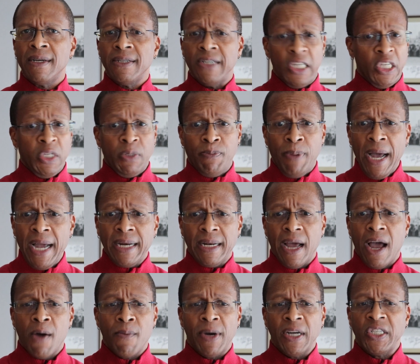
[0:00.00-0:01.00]
despite
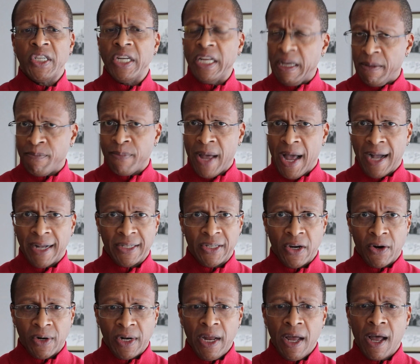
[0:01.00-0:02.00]
how much it impacts
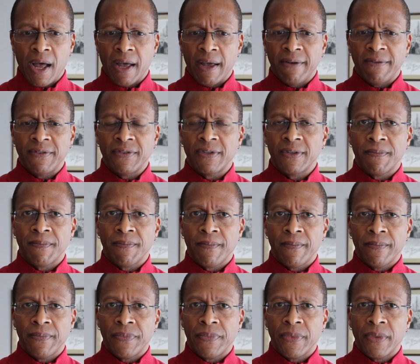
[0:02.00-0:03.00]
our lives.
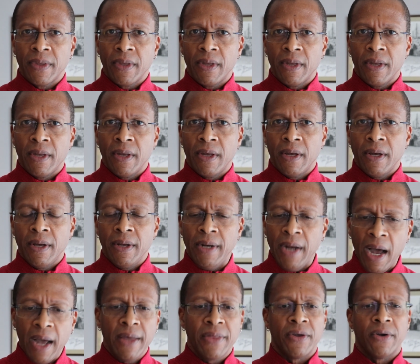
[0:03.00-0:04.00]

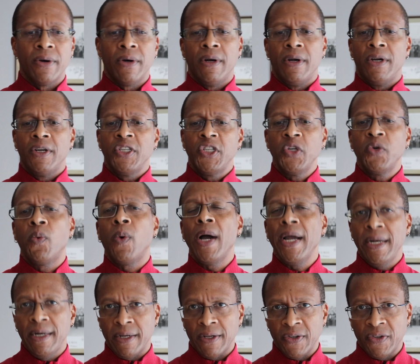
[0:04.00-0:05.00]
Neither should
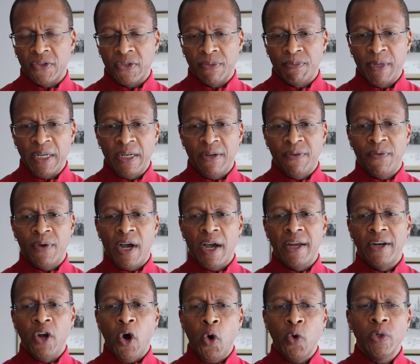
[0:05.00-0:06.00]
whiteness be
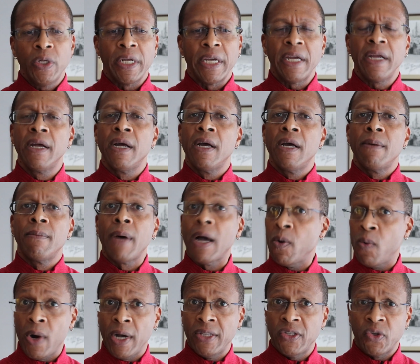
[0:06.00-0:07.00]
defined only by
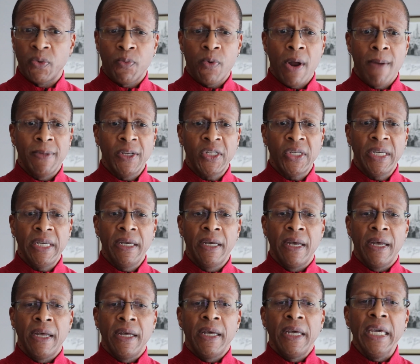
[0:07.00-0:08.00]
white supremacy,
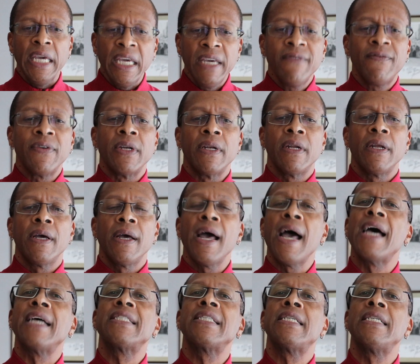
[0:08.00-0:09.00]
even
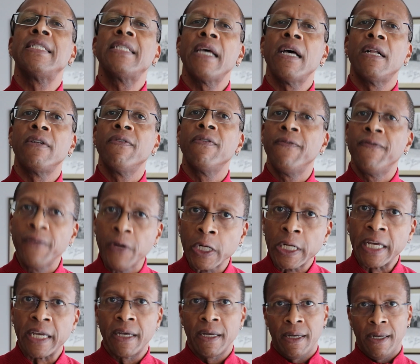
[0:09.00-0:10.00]
as it is held
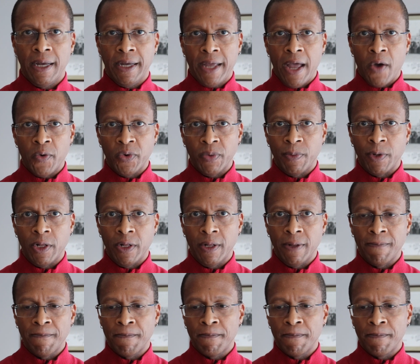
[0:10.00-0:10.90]
fully accountable.